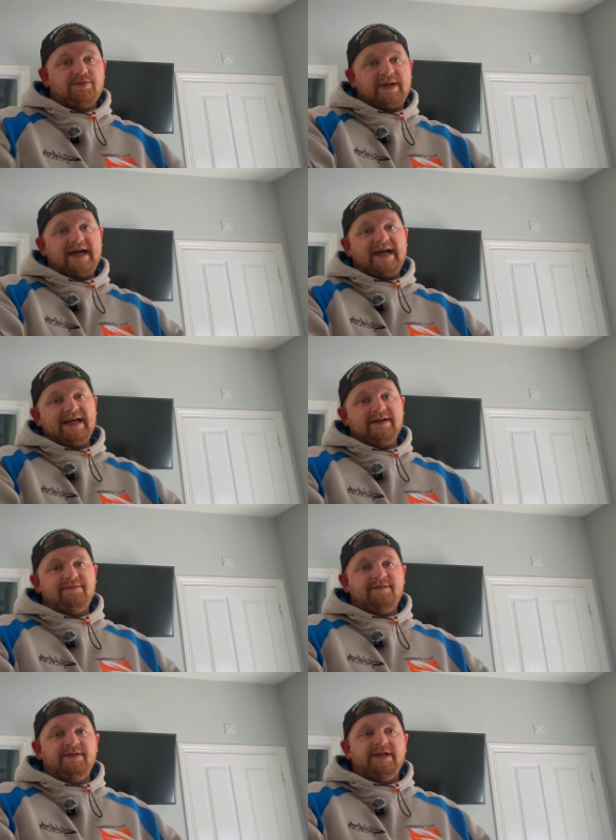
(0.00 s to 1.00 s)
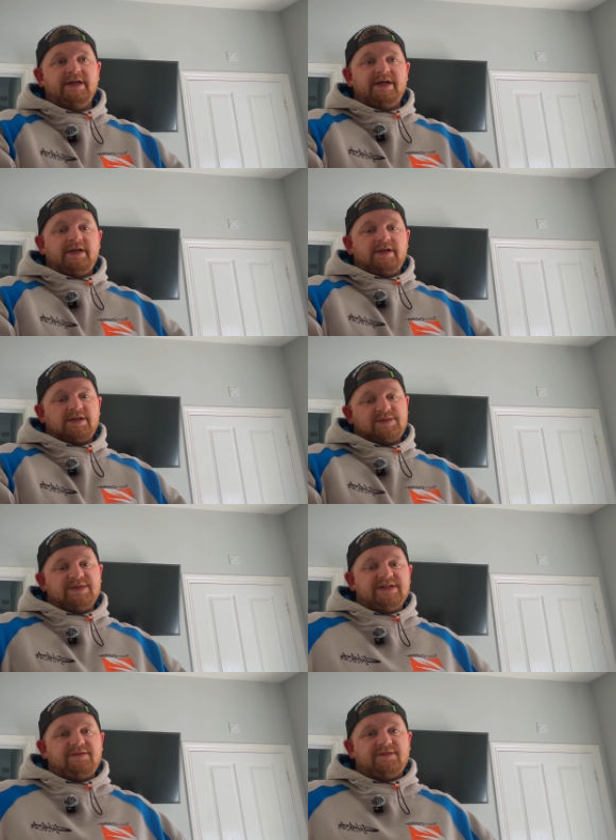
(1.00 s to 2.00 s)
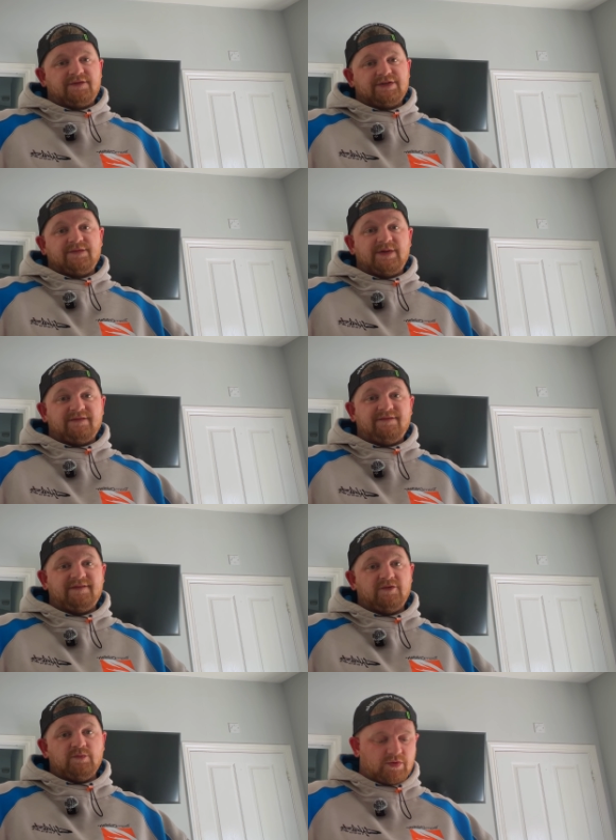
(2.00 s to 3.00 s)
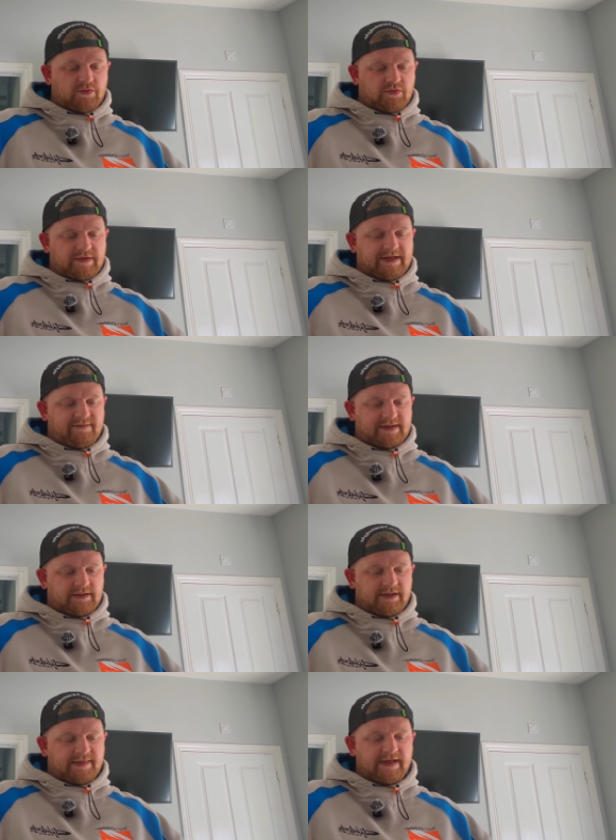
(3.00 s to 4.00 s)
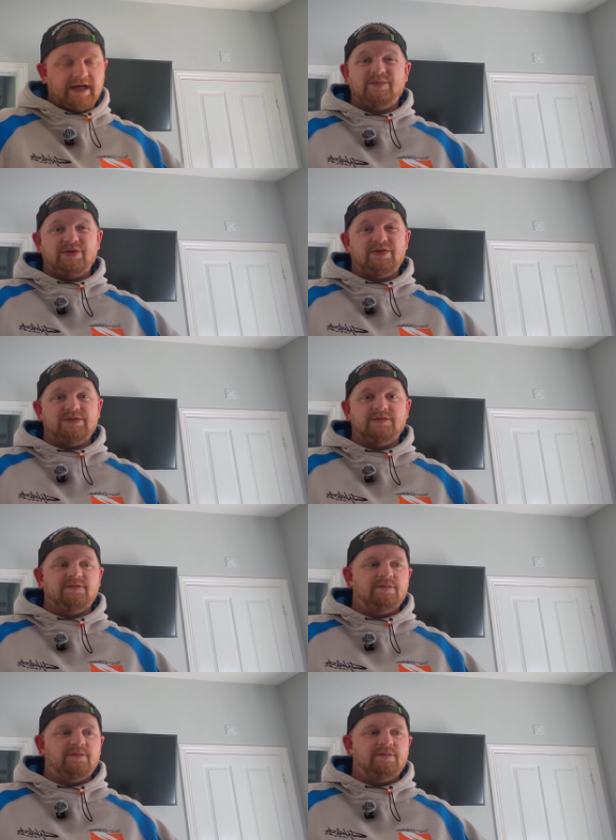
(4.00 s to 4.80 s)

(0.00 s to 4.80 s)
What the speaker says: don't have a specific fridge for my film or anything like that because of